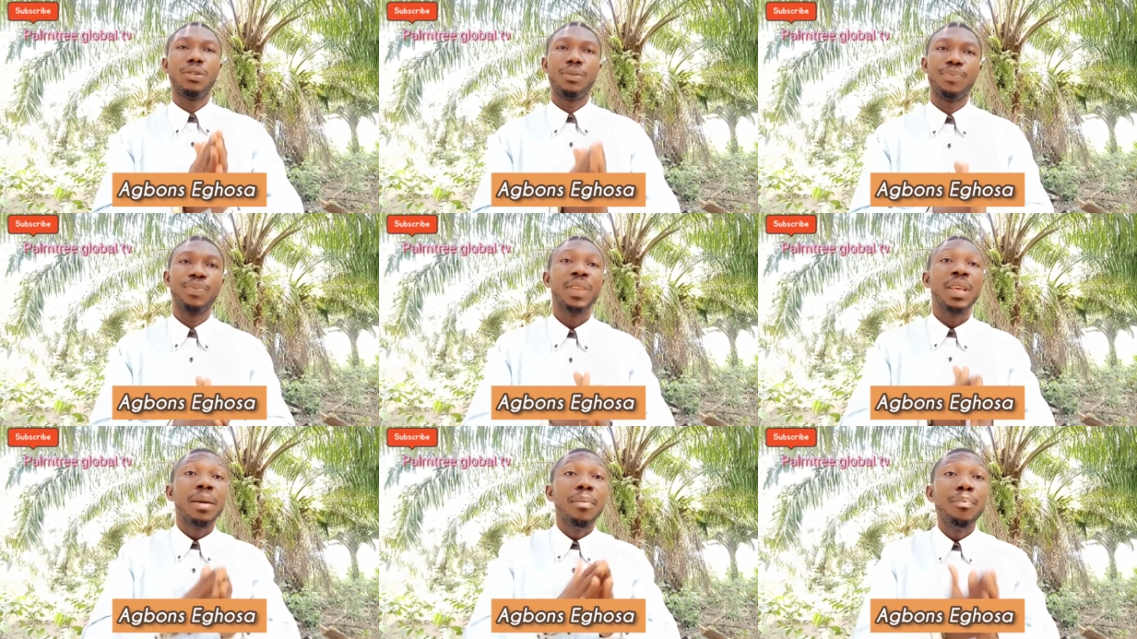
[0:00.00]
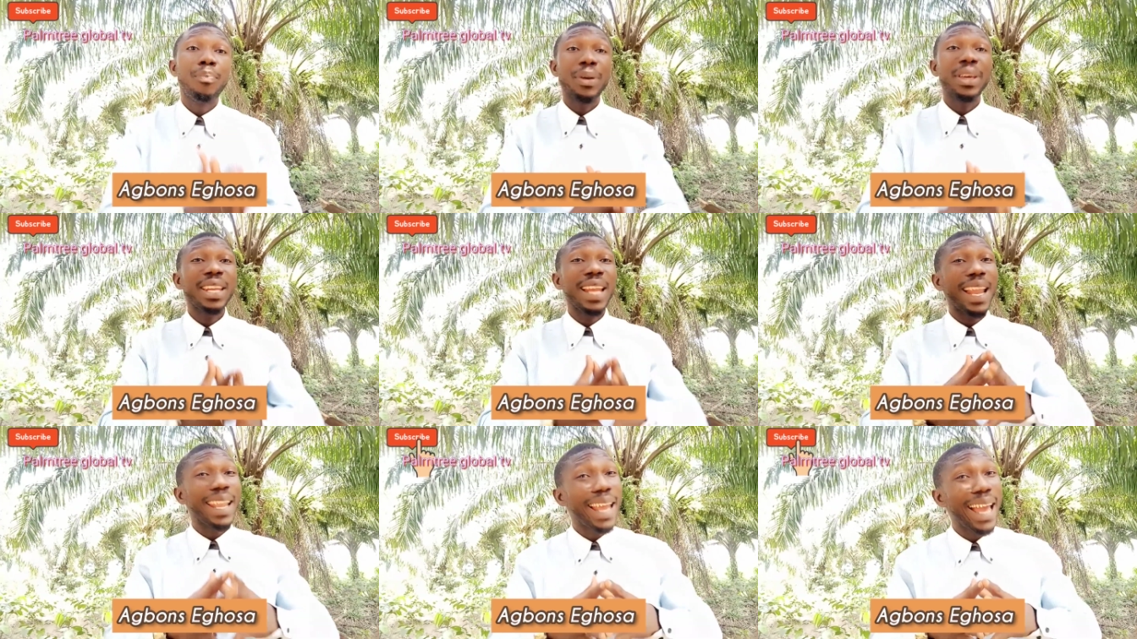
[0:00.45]
Selling
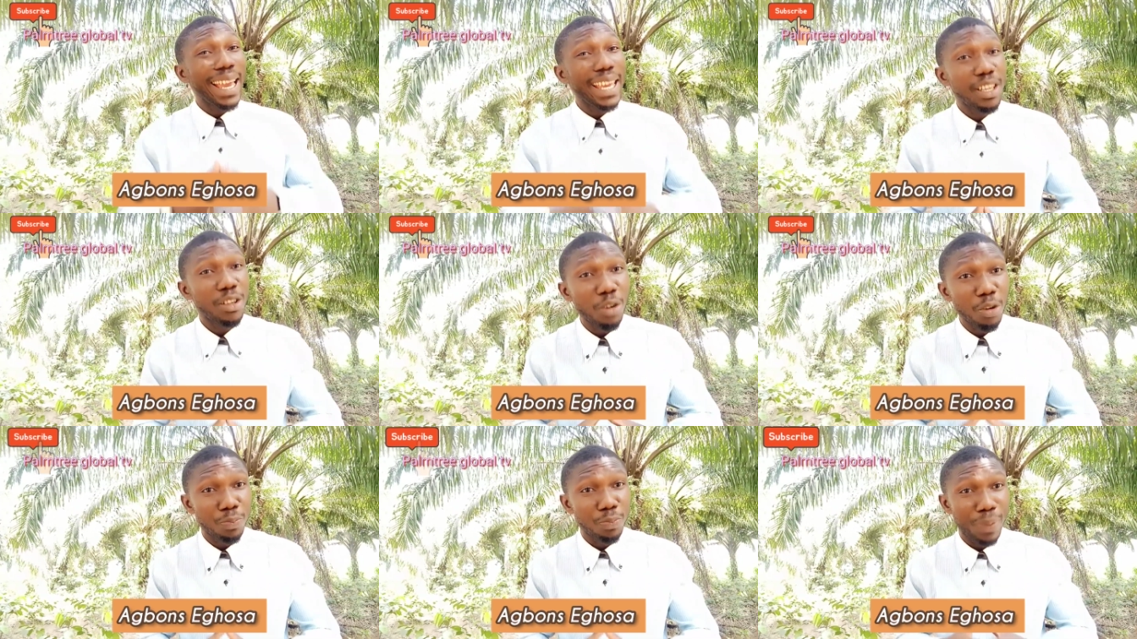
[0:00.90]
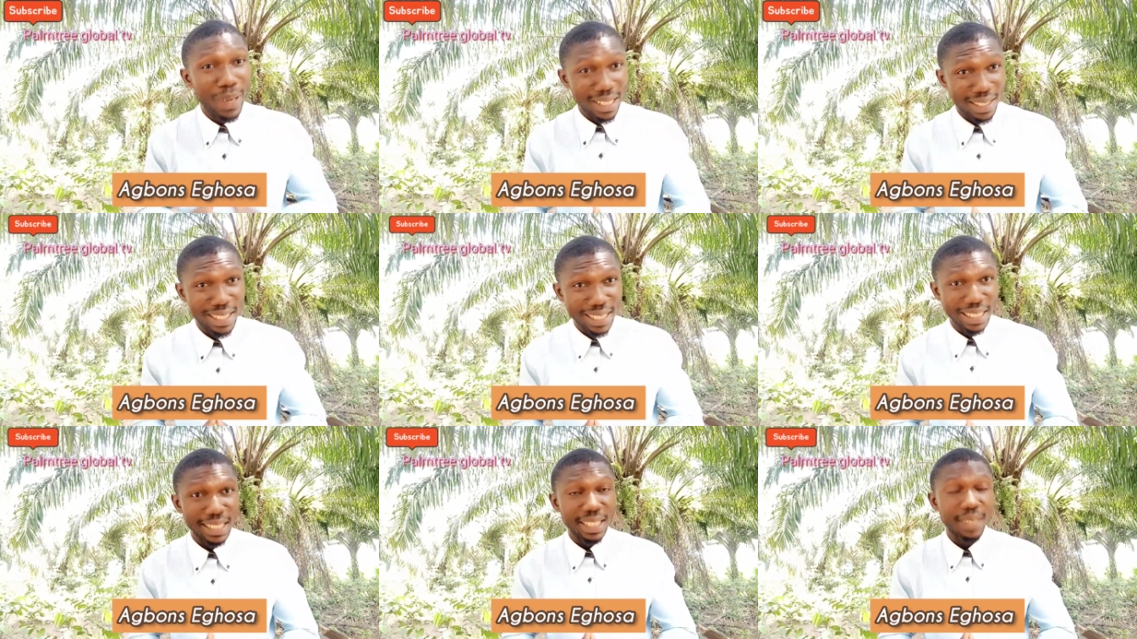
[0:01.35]
of
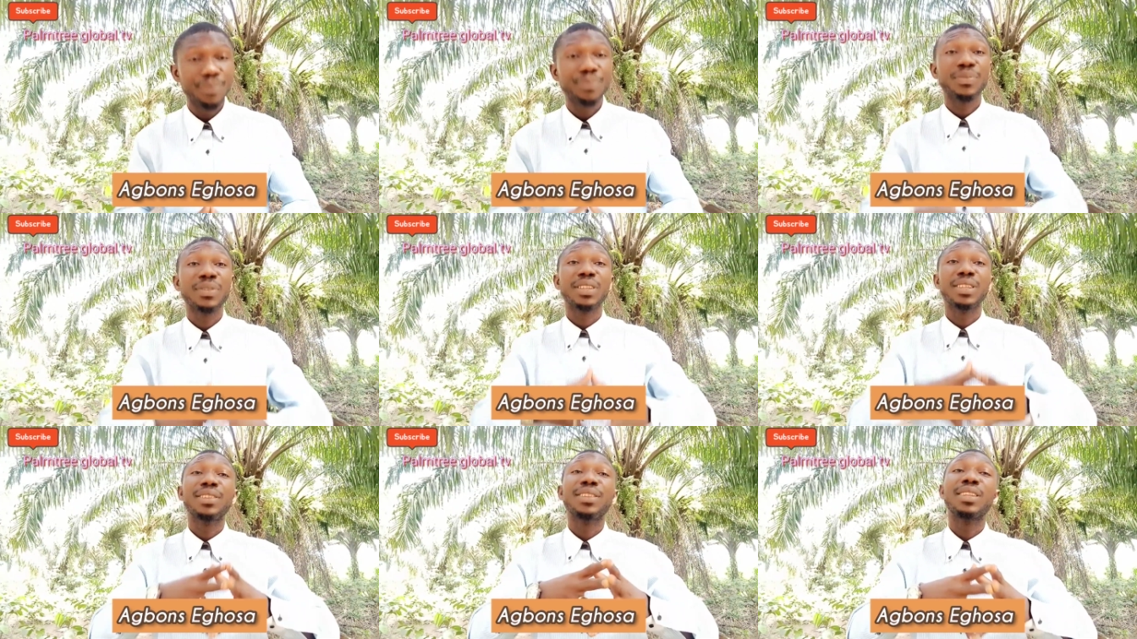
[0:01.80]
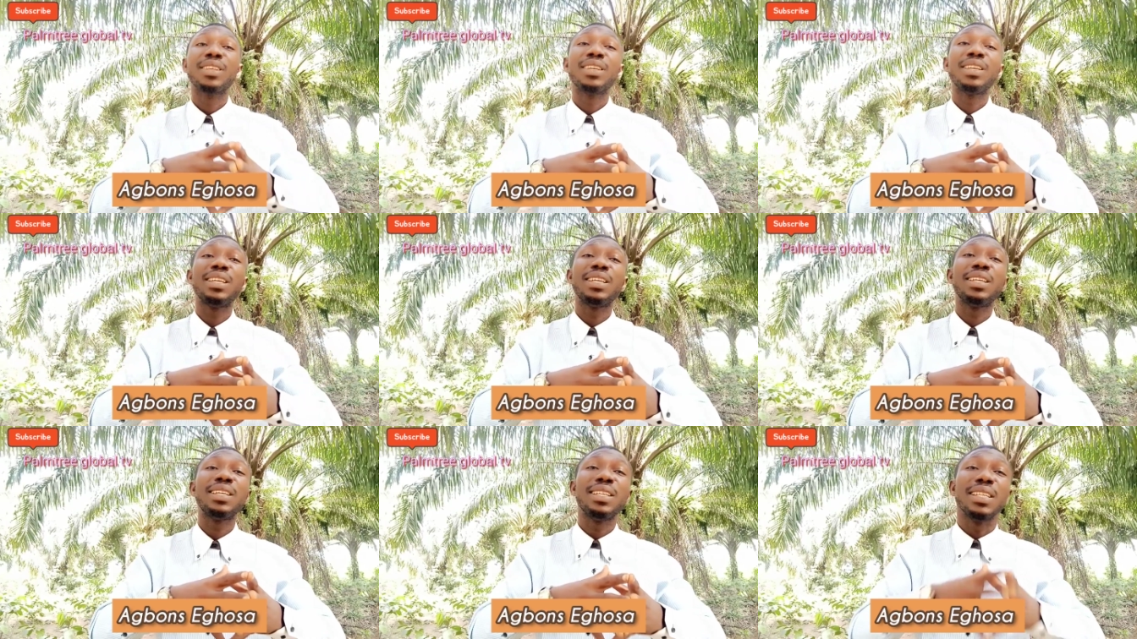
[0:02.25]
vegetables.
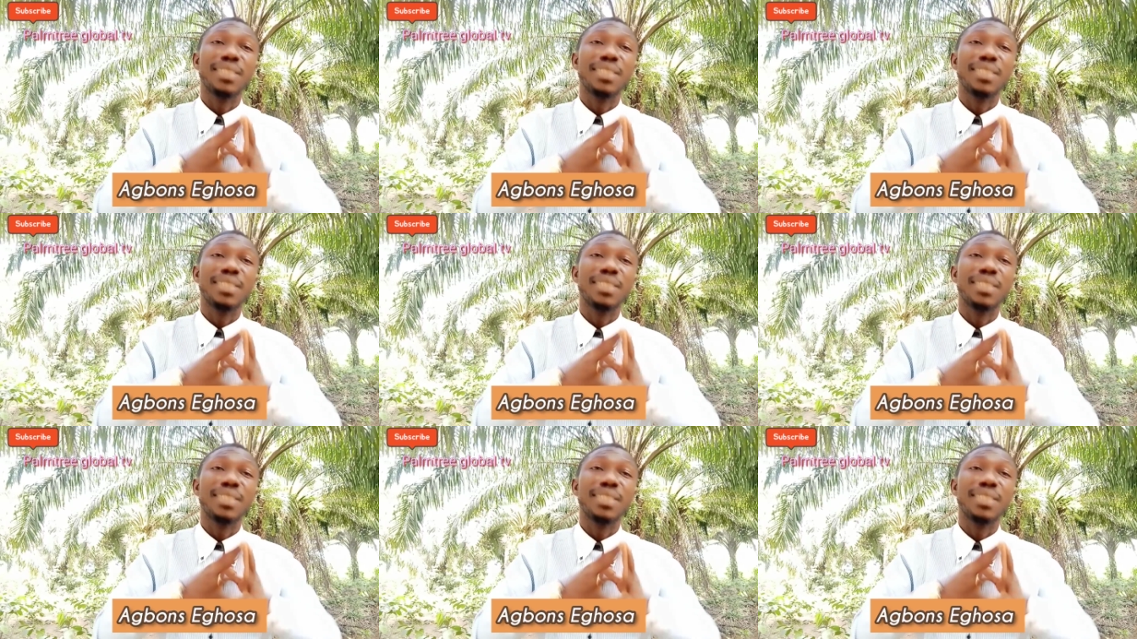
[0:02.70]
With